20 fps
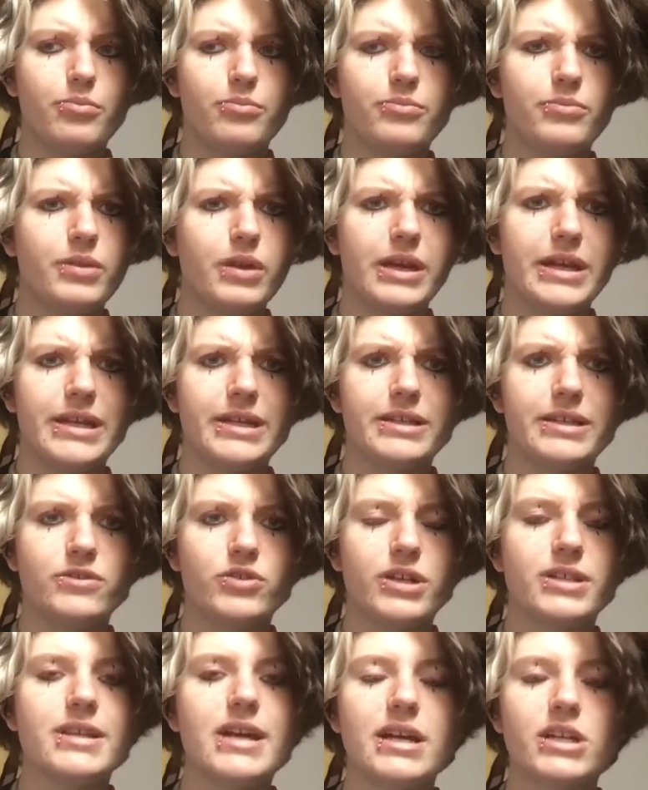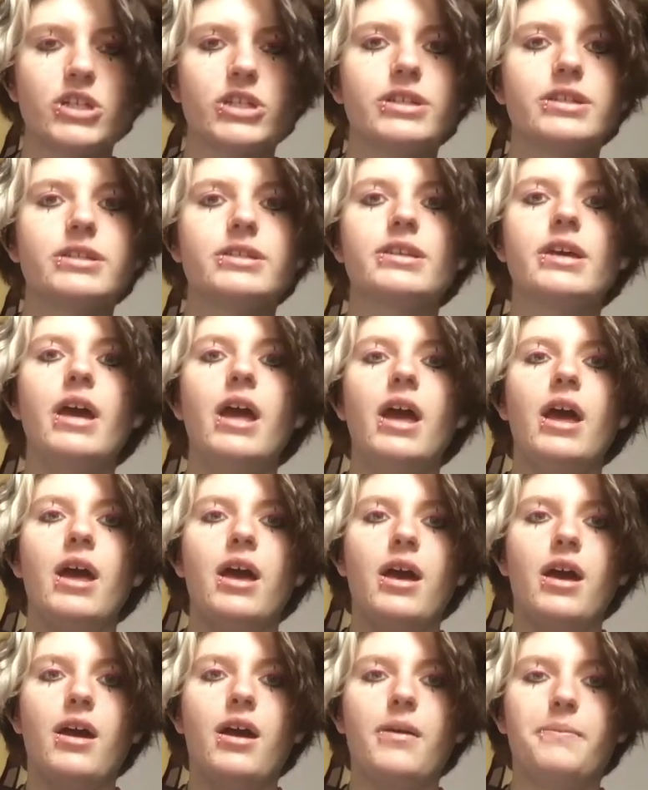any transactions
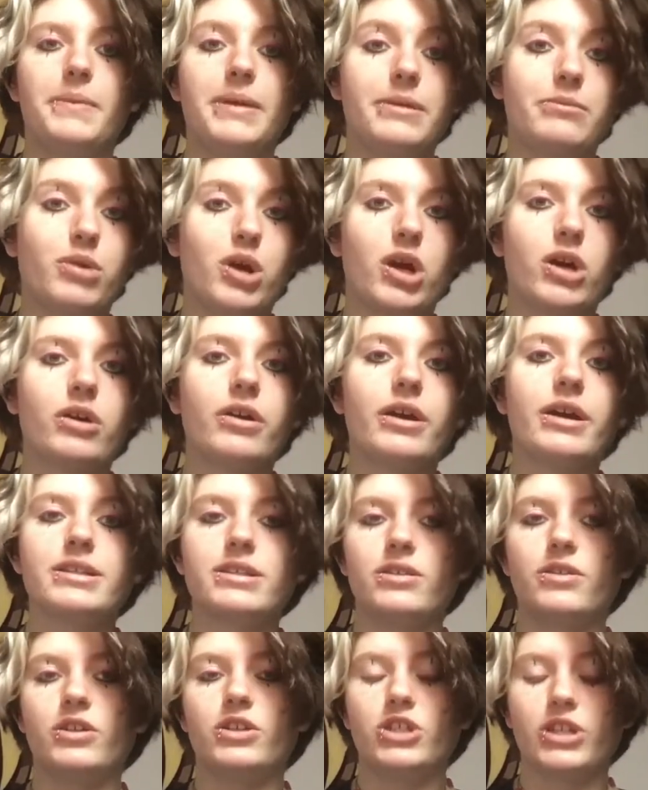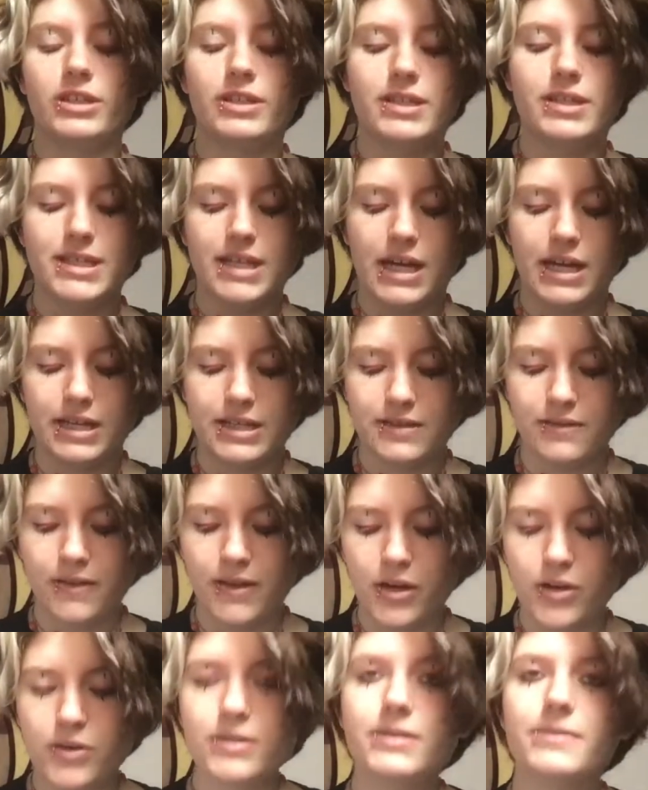in progress, and you can check the status of
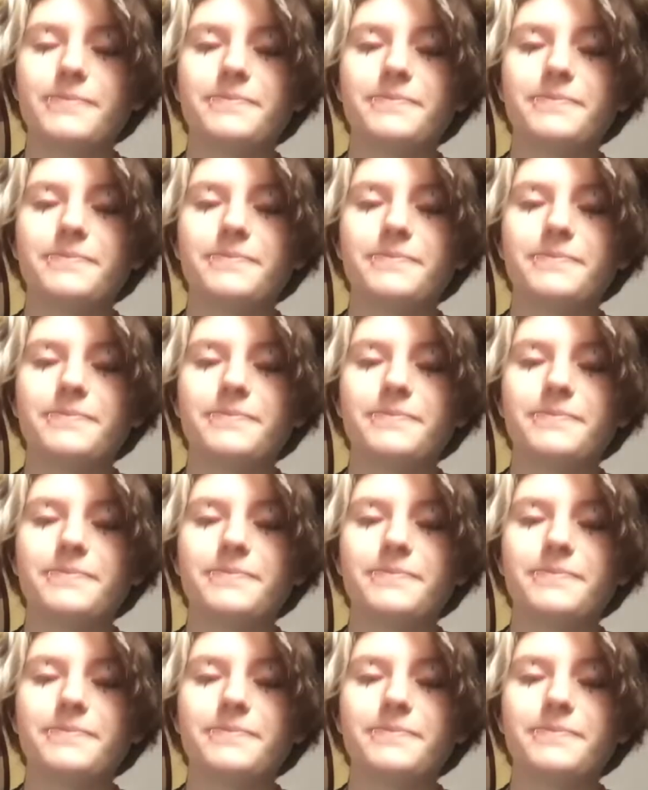those.